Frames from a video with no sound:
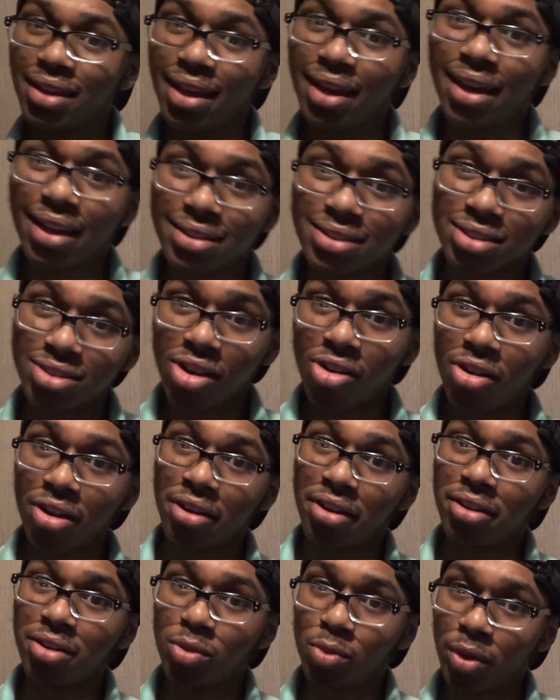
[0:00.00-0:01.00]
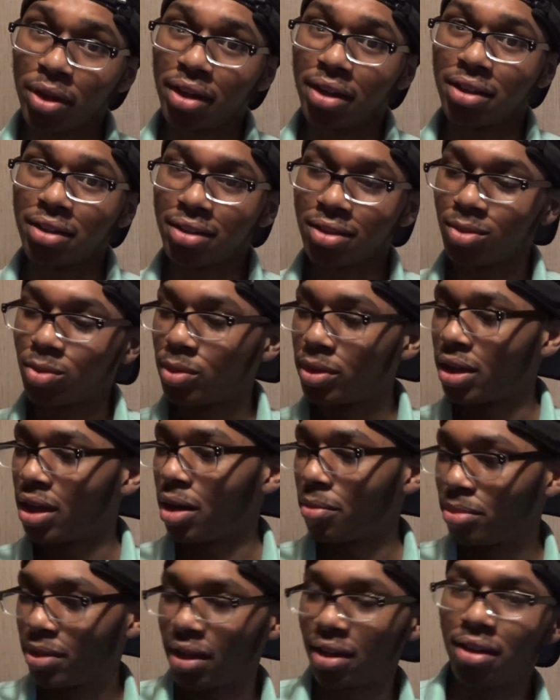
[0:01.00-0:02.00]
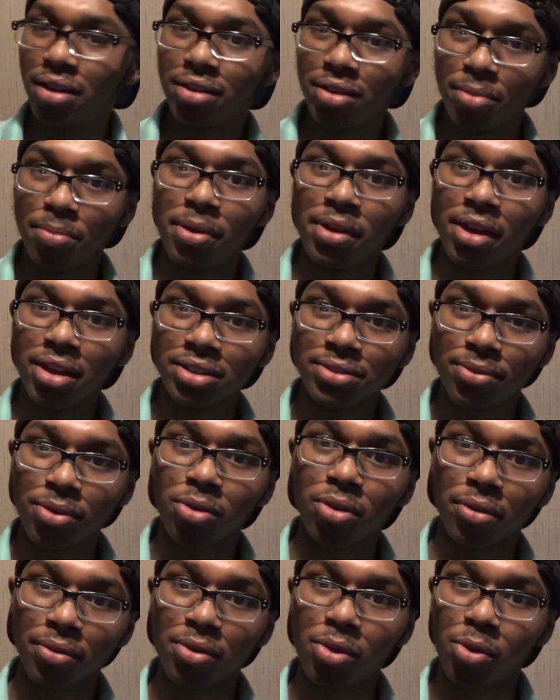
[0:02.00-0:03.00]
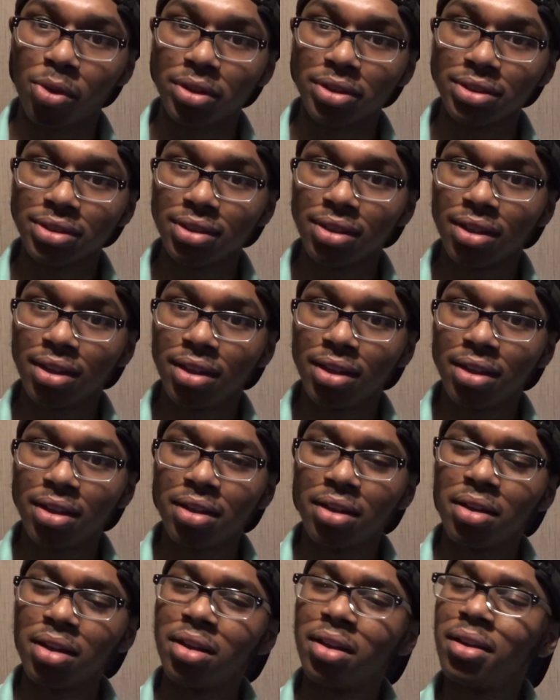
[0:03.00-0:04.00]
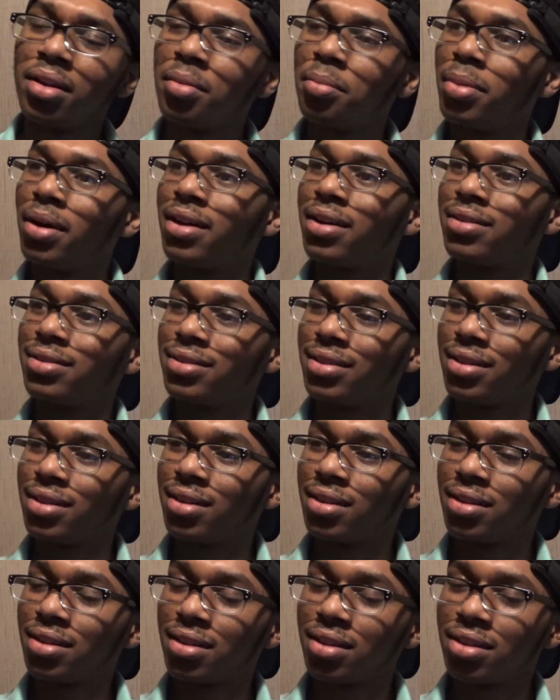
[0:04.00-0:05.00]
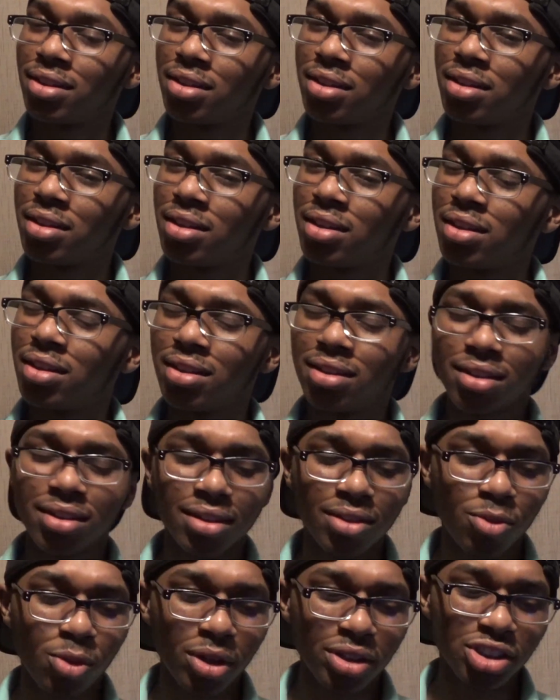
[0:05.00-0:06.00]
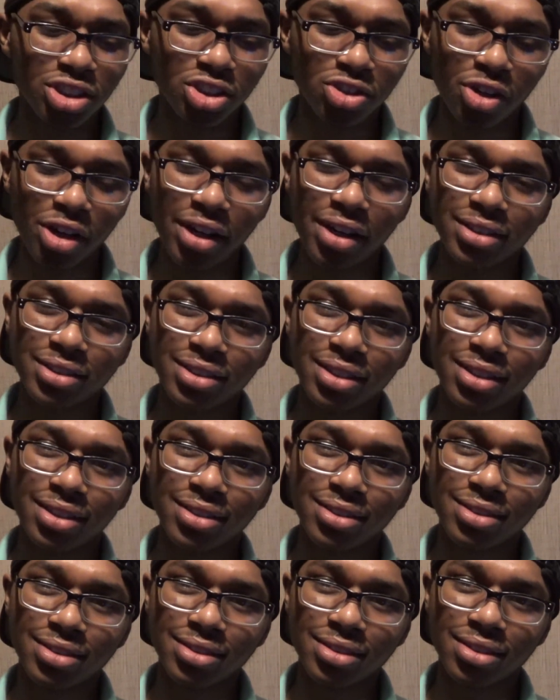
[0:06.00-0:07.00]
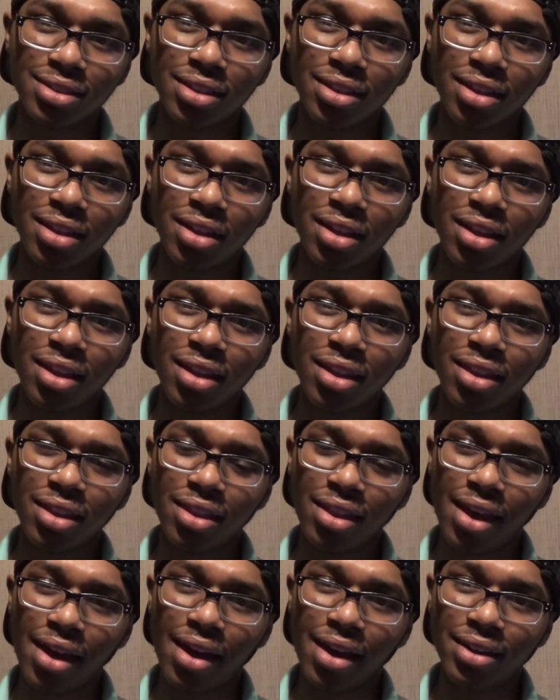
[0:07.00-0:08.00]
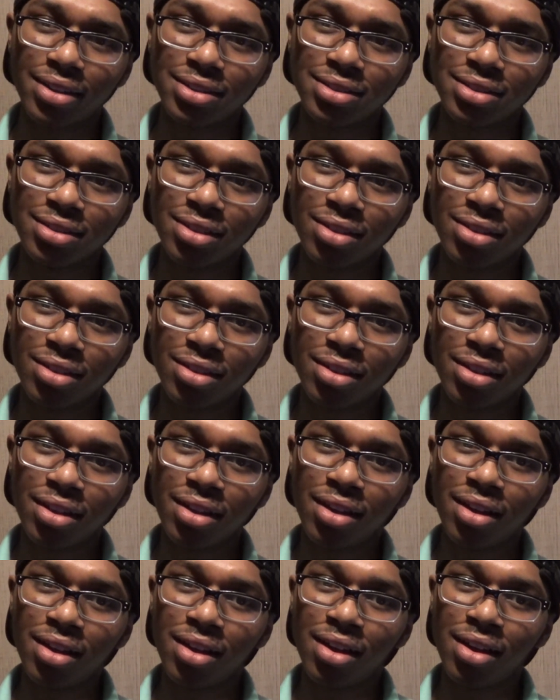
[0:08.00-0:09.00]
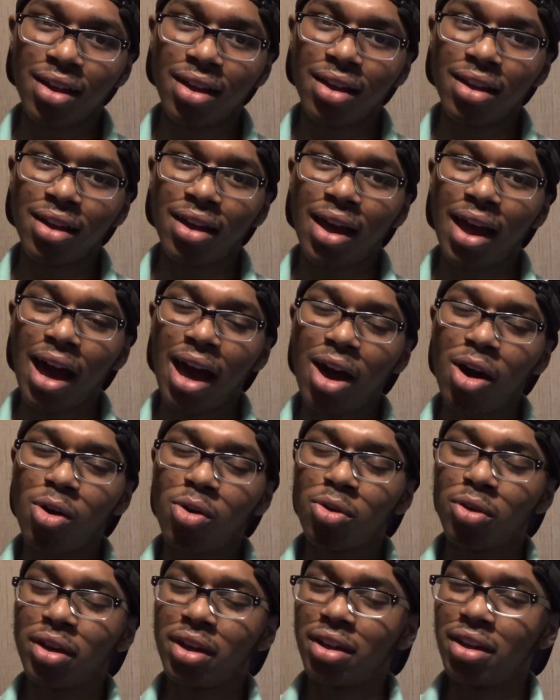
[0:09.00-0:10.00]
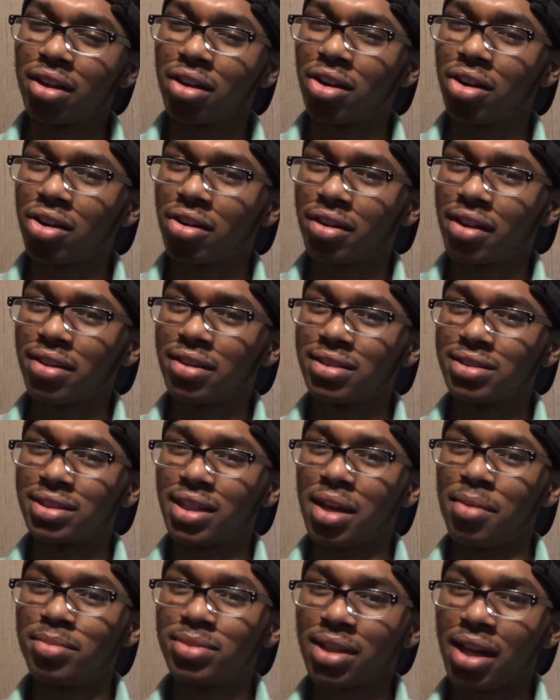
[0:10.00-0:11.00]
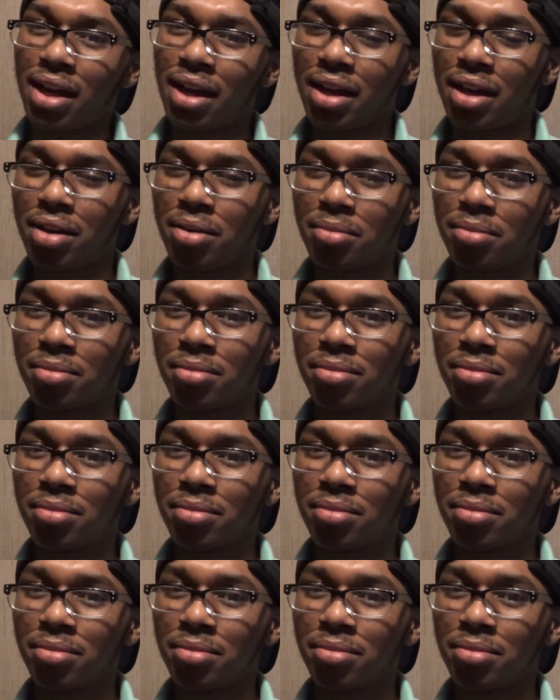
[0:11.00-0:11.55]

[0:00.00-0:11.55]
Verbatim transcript: It started when we updated the PS4, of course, but what's strange is that how it occurred at the same time